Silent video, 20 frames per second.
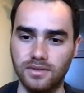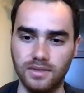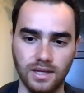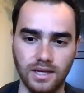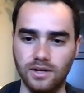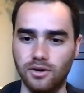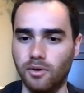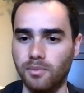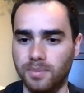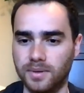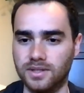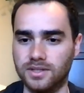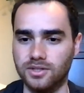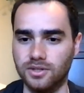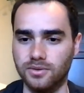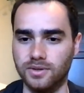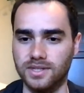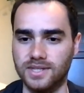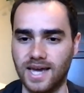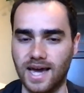it opens
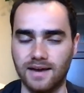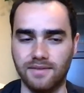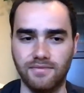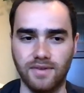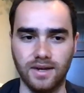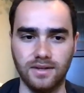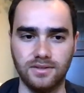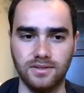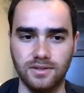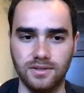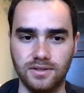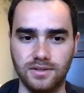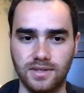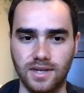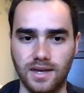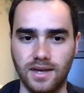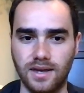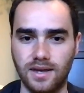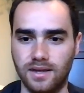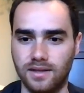new attack vectors
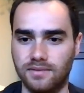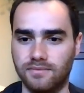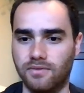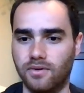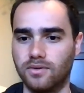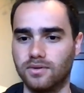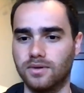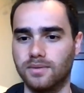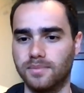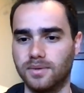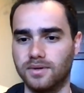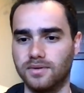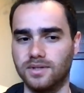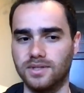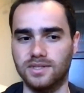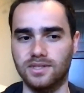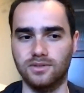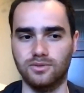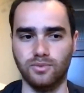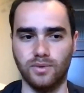and
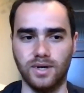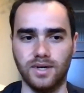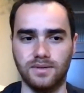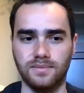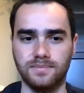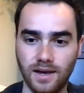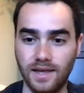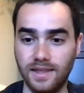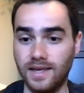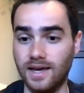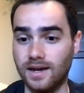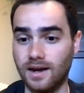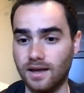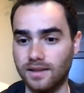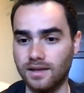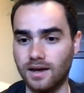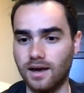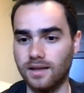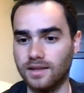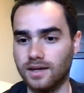vulnerabilities as well. And then
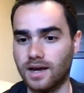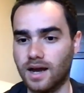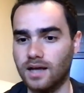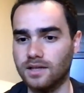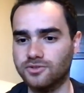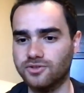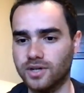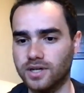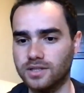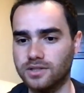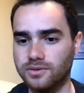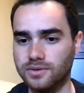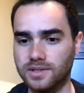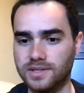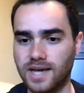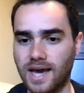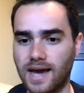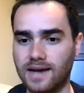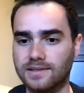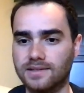on the contrary to
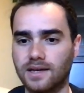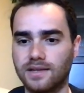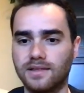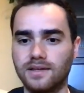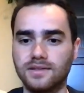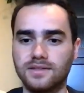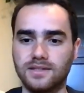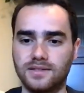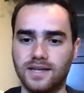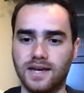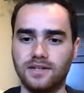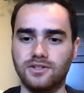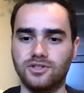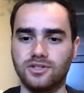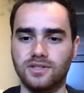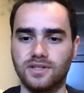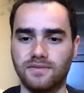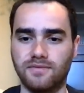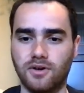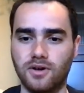attacks, I think
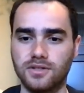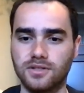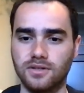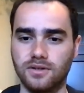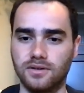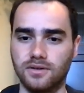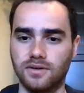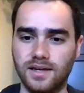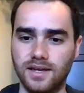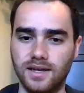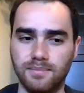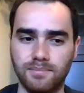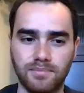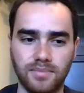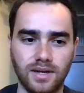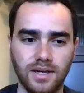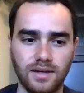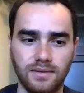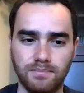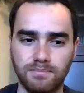detections have also
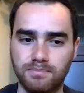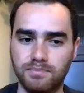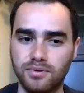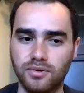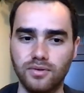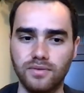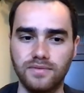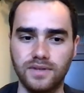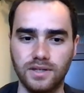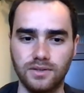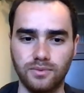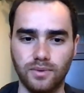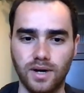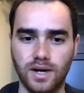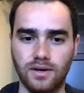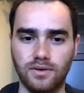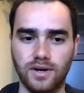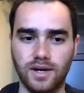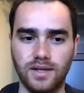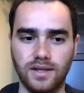improved as
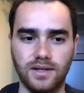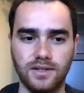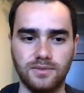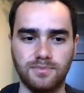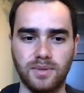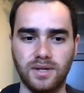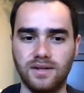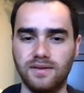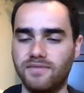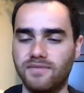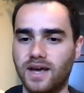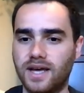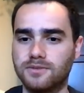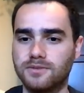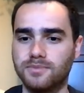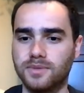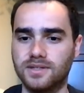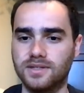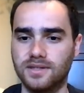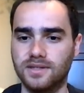well, right? There's been
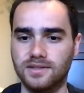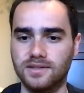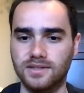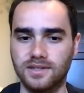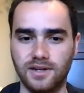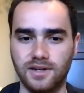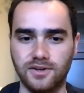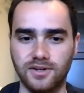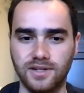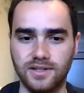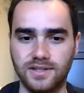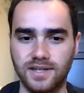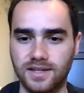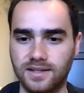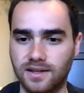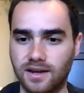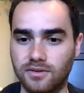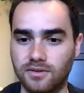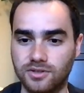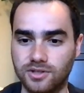advancements in security
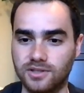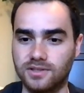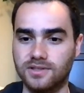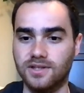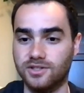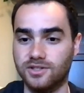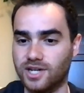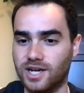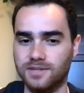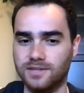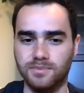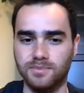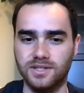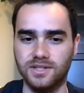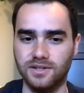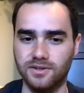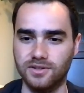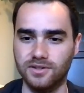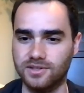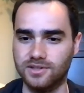technologies such as
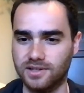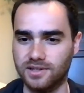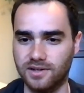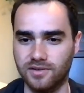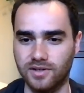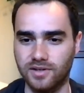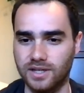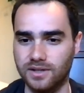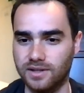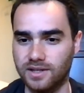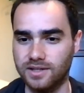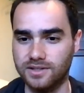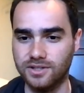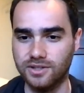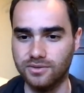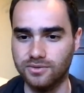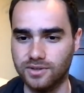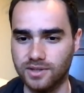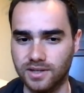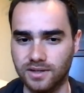material security that's
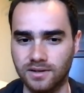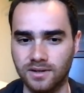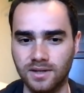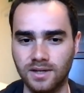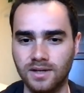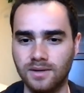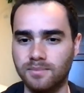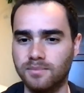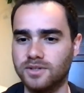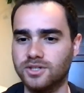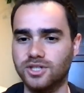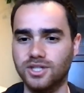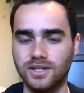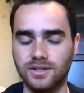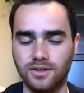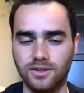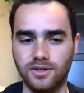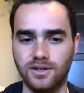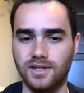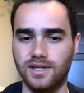using
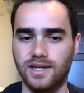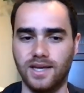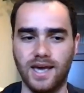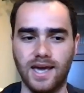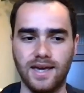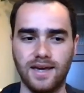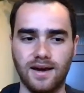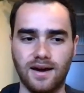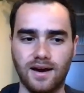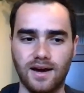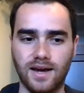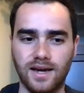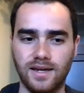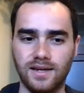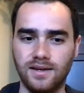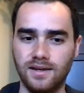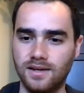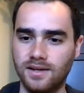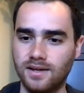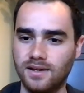machine learning,
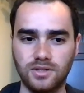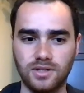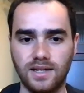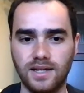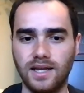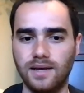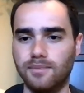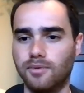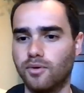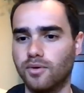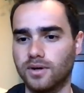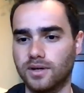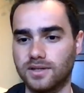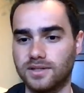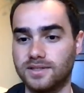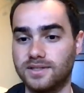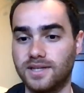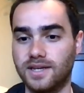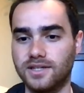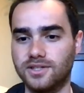AI to enable
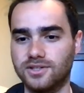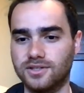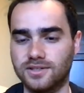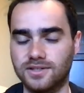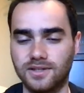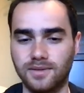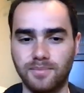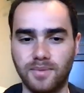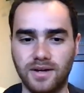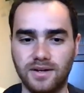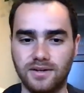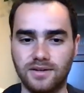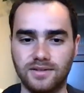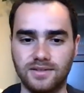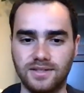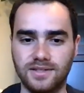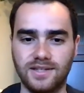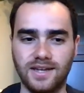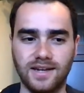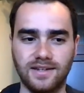organizations to better
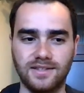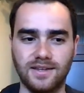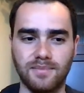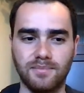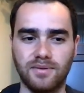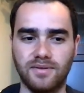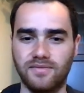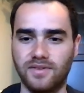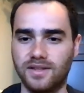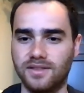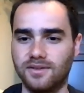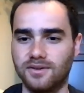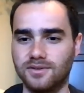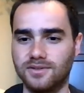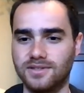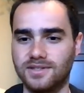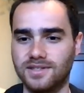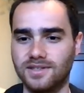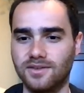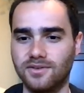detect and prevent
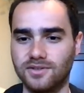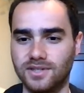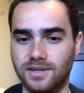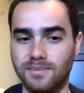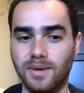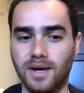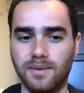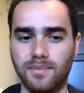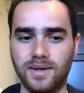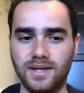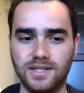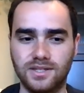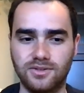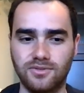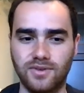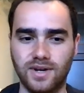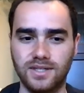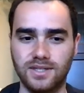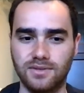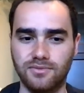those email-based
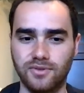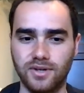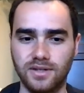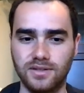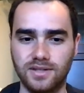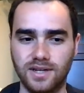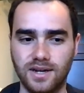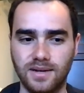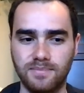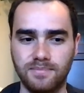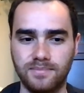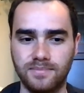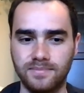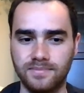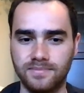threats in real time.